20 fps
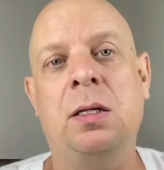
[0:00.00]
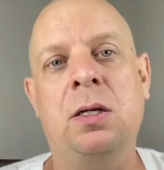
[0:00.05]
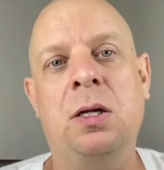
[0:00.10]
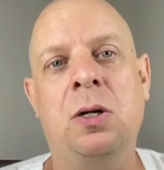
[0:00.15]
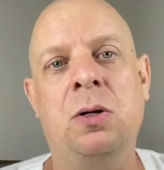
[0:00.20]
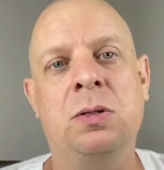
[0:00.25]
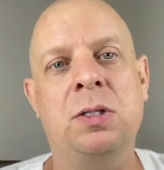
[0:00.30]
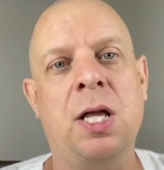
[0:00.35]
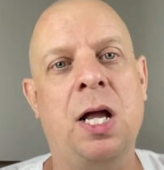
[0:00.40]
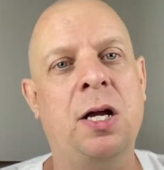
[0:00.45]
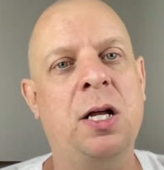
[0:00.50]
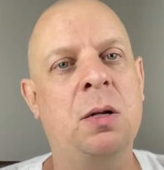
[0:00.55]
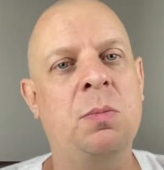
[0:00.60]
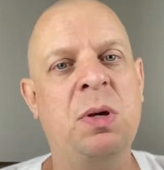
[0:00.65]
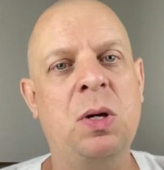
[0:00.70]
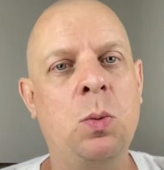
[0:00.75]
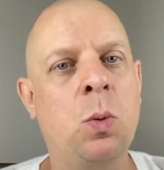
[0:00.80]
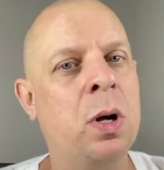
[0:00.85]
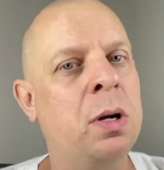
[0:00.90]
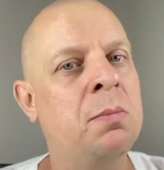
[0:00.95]
You know, it's not going to
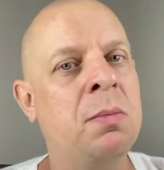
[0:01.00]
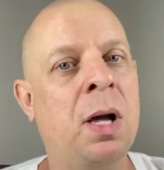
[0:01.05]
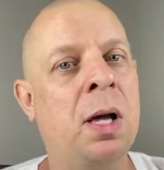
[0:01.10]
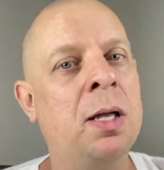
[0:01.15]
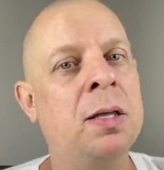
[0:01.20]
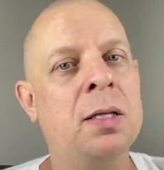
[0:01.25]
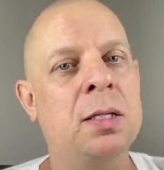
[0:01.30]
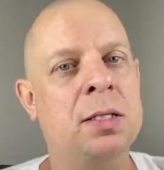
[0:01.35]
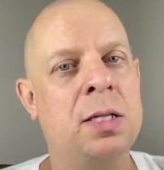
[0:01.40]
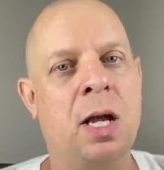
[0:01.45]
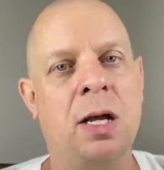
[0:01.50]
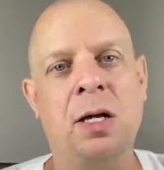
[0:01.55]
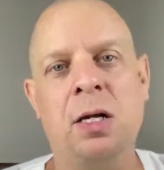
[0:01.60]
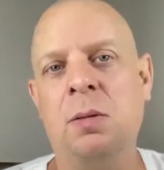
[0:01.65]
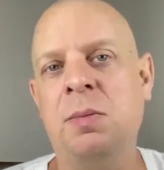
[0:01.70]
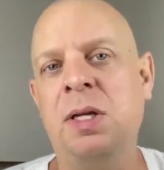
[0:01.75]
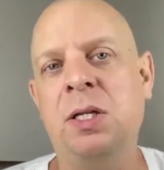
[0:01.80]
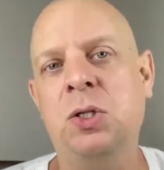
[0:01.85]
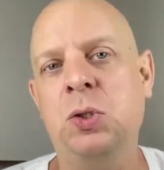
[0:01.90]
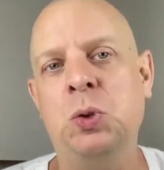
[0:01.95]
be 1 month. It's not going
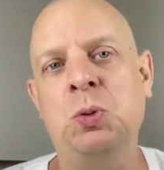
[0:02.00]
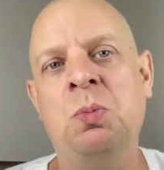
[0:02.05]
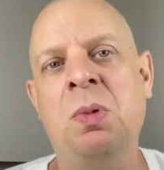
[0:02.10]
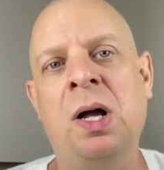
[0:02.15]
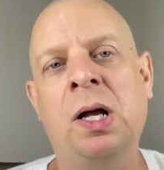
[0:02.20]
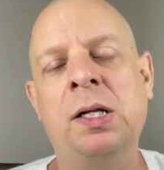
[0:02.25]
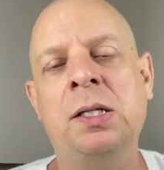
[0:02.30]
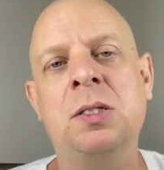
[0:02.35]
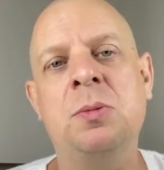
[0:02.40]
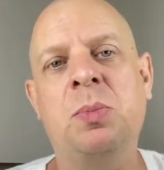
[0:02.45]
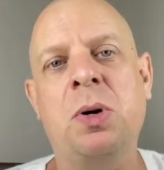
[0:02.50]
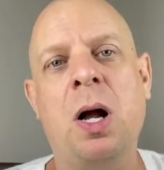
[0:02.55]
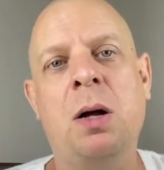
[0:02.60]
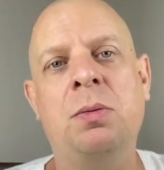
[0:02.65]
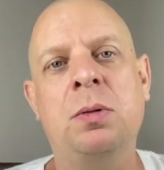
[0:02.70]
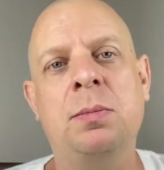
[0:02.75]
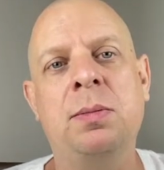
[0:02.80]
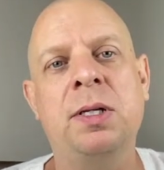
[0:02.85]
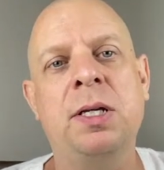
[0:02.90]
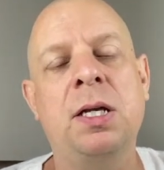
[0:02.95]
to be 2 months,
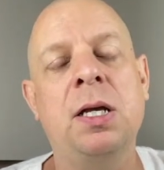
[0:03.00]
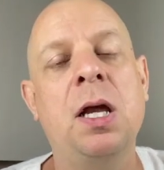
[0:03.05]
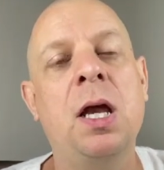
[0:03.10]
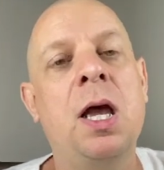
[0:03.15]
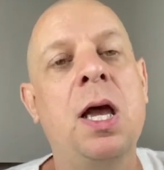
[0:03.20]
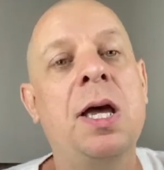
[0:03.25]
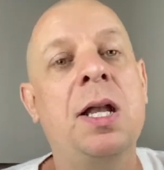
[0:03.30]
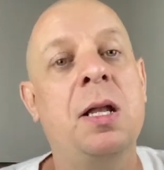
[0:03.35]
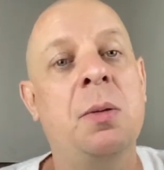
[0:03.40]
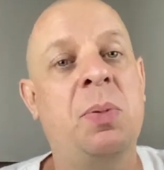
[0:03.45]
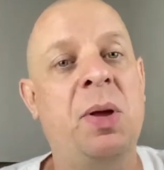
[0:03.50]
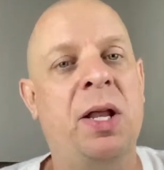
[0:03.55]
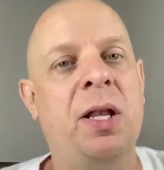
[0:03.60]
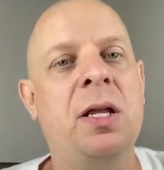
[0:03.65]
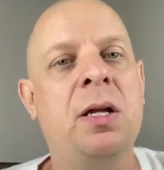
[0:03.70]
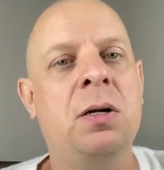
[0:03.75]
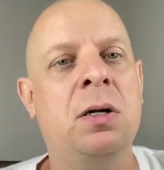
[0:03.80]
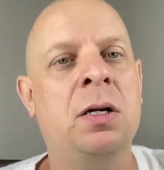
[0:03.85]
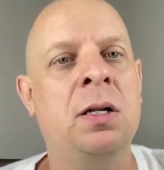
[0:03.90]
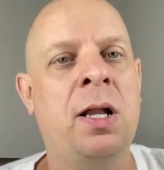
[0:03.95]
probably,
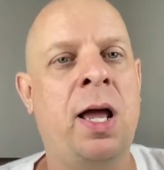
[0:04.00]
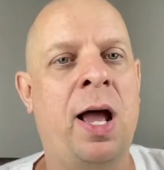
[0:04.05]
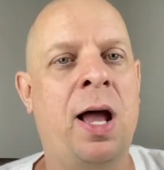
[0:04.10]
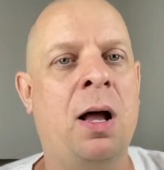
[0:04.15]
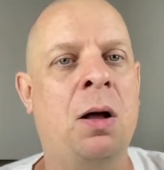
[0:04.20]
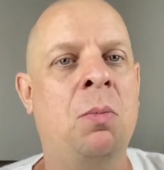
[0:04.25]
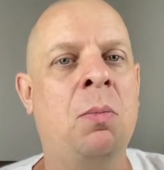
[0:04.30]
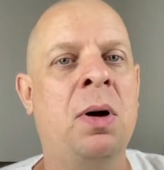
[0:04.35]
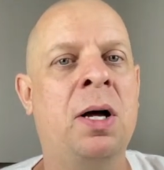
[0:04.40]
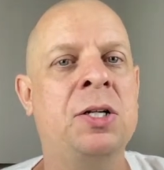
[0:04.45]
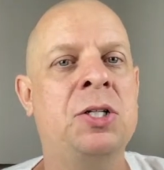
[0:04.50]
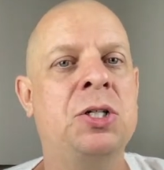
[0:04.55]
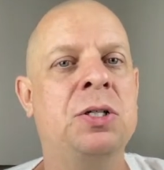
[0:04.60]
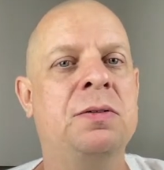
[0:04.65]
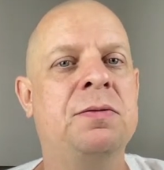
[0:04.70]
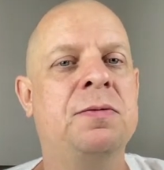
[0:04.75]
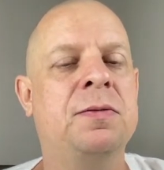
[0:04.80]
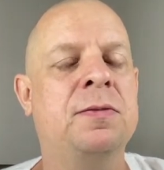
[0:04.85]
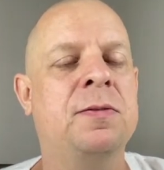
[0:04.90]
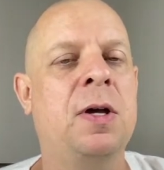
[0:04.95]
depending on how much
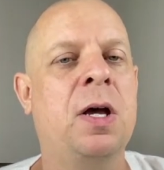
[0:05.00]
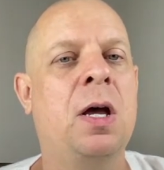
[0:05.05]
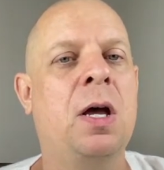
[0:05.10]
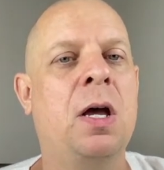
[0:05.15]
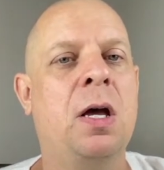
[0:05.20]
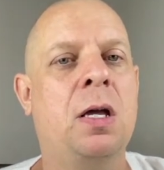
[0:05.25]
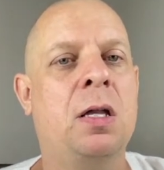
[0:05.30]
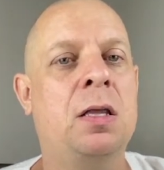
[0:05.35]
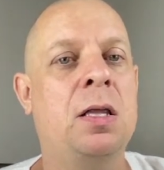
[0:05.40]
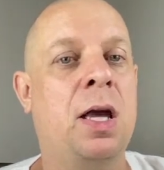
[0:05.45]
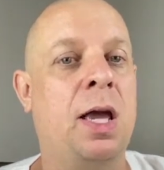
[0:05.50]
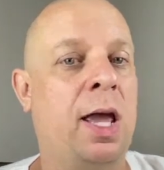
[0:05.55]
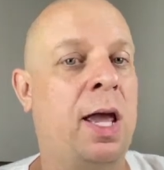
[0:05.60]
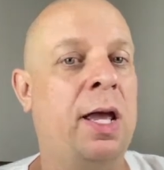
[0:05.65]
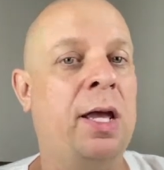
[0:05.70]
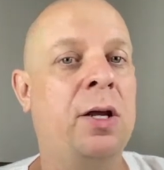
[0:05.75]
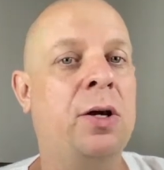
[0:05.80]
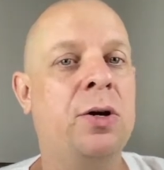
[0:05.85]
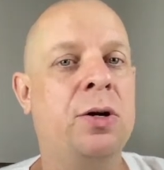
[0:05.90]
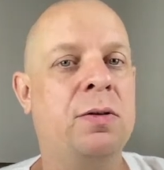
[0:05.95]
of the
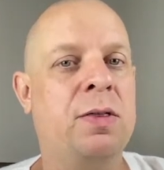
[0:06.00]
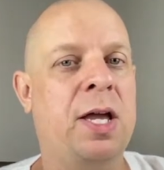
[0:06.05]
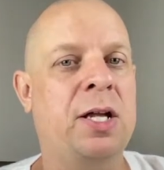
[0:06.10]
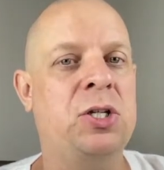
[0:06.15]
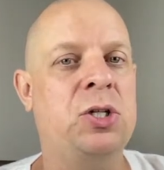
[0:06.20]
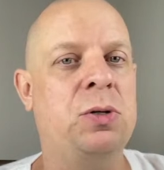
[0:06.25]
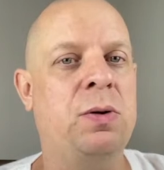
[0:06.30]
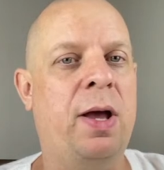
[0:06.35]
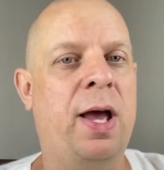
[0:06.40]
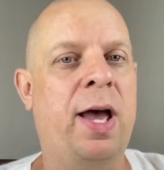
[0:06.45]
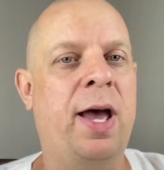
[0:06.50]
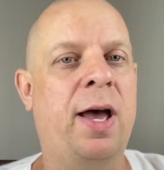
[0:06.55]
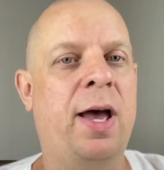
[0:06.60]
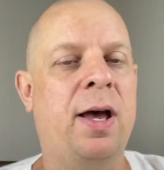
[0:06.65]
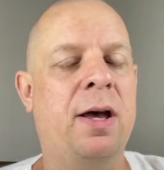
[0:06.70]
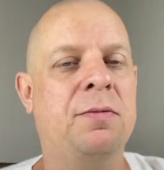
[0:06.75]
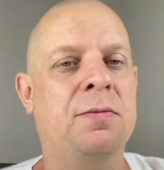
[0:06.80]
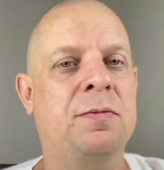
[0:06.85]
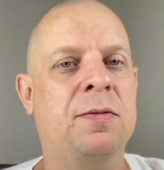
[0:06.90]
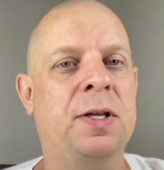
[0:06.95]
anger that you
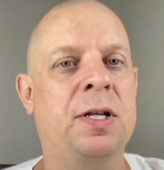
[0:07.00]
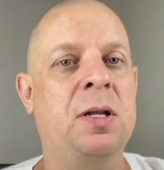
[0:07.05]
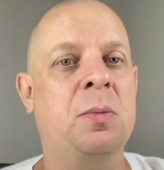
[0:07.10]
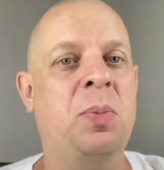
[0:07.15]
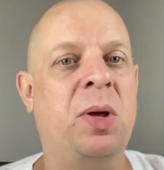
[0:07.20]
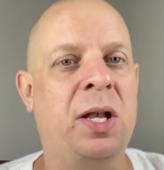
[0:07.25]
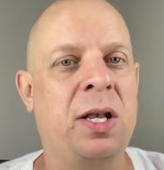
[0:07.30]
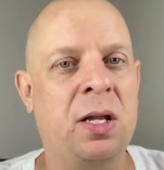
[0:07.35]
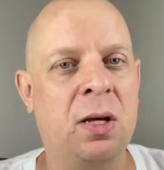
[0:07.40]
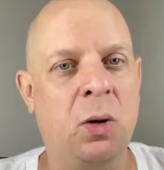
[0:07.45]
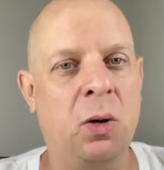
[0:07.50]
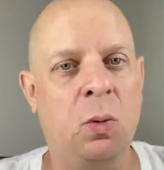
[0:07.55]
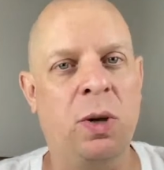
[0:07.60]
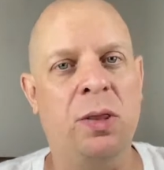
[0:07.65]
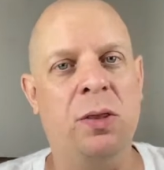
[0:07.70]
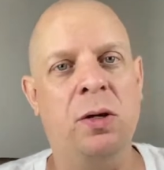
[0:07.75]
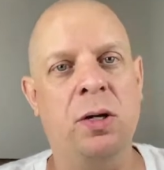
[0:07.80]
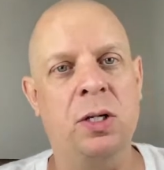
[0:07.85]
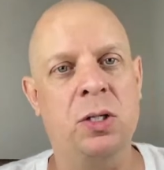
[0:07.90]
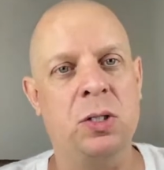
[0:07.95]
have and depending on
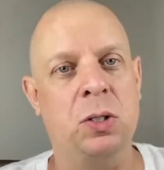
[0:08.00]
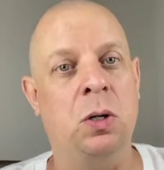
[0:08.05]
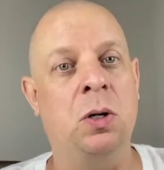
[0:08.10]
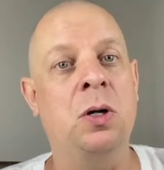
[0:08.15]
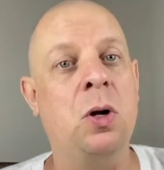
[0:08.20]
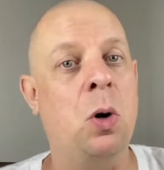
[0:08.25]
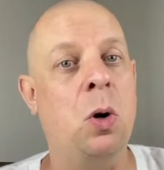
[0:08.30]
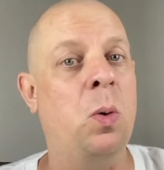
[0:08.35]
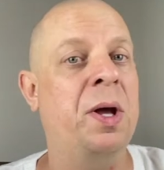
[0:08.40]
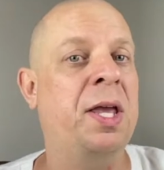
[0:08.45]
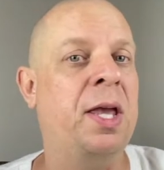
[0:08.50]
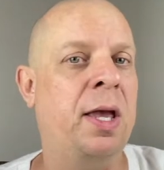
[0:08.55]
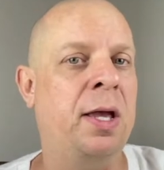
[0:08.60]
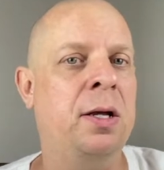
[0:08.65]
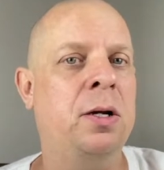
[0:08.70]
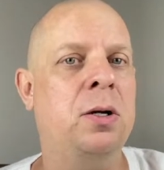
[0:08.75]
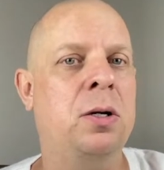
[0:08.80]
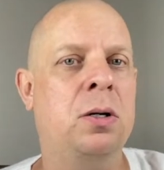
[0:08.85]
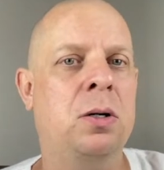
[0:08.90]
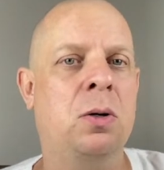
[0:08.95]
whether it's ongoing
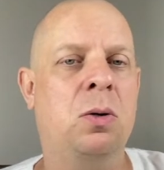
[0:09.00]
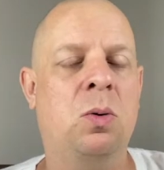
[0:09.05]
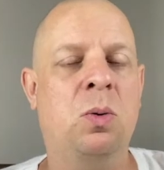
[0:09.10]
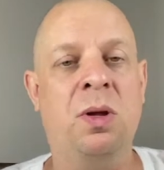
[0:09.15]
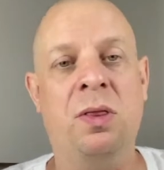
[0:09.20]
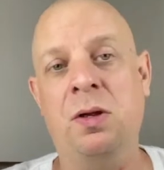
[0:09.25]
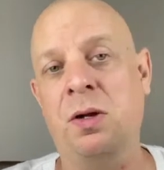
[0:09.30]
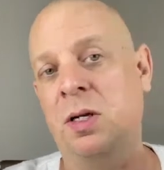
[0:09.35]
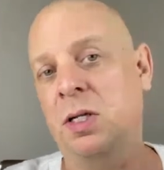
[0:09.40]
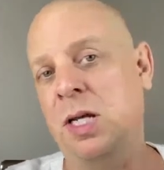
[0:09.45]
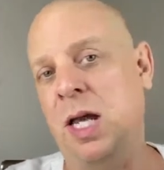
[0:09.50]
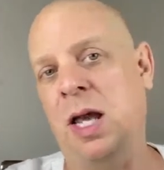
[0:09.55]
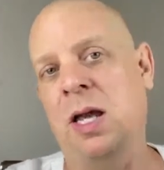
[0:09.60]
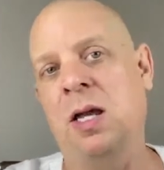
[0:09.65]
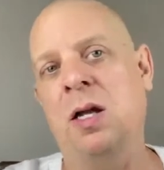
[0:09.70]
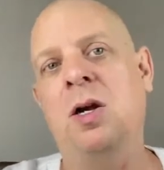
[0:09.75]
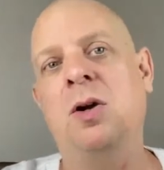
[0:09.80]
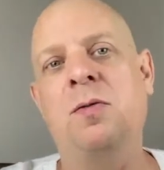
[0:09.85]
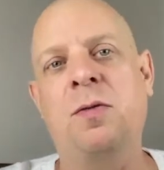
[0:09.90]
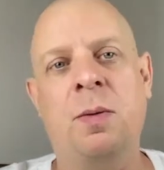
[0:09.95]
anger or whether it's
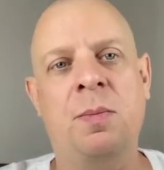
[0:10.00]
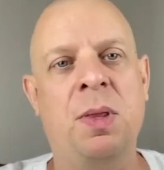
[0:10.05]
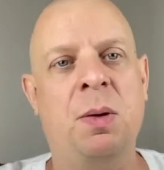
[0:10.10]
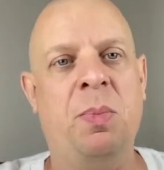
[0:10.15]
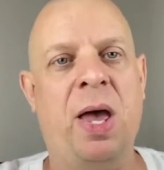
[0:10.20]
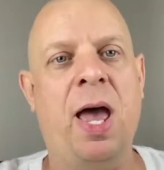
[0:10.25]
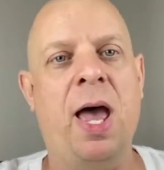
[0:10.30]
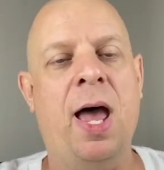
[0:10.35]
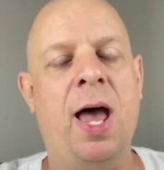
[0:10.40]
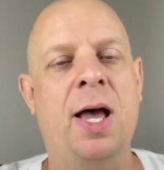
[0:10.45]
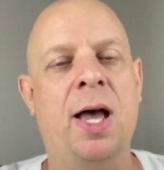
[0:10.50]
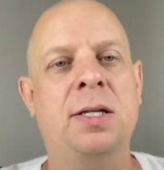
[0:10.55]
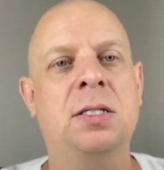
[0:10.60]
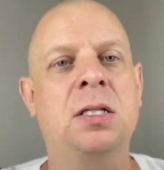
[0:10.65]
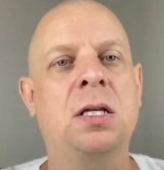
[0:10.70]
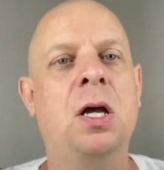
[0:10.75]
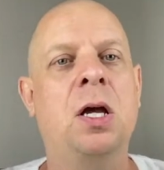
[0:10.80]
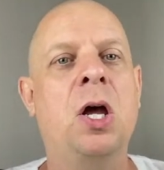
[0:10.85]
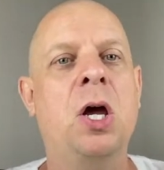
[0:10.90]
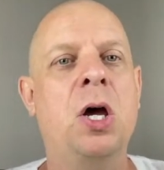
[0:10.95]
anger from the past.